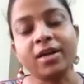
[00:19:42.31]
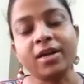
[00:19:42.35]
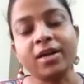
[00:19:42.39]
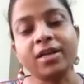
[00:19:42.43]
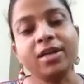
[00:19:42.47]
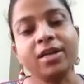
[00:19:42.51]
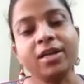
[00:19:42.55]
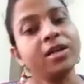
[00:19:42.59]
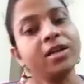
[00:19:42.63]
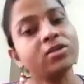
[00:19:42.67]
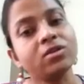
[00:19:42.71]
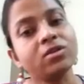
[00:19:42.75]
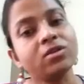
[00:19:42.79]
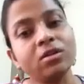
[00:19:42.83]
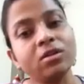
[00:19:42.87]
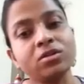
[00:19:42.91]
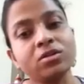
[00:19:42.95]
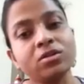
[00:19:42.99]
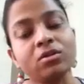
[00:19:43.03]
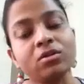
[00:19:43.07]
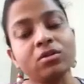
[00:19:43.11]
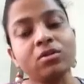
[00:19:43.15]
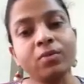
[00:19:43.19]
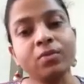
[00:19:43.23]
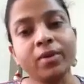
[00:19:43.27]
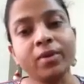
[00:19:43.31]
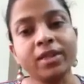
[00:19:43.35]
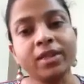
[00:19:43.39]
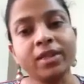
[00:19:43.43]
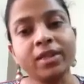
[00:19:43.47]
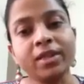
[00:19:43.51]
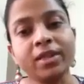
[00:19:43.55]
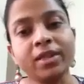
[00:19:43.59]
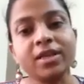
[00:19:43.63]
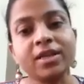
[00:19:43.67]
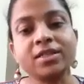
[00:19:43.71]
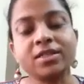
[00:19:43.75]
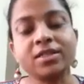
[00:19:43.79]
He is also doing the
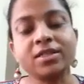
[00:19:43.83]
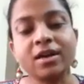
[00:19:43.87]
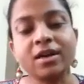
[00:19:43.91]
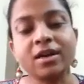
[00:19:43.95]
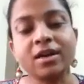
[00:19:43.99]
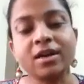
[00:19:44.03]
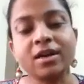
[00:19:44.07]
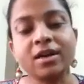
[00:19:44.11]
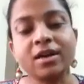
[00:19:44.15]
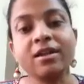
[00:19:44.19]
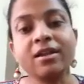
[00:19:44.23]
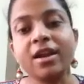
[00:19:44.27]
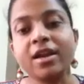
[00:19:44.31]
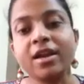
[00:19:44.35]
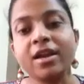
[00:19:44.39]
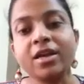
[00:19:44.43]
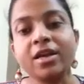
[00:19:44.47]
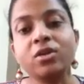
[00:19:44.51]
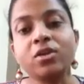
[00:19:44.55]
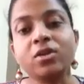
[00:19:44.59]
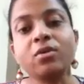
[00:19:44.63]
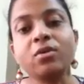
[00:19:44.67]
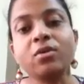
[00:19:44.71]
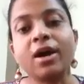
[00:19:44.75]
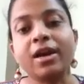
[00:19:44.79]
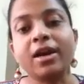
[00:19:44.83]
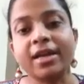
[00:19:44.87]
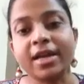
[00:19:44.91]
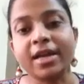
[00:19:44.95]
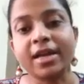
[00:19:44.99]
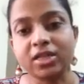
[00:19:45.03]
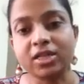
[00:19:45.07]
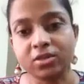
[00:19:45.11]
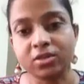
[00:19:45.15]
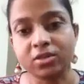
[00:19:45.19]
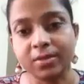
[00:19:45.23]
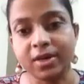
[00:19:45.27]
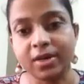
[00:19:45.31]
study related to
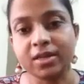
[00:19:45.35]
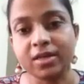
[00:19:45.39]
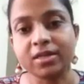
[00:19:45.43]
attachment.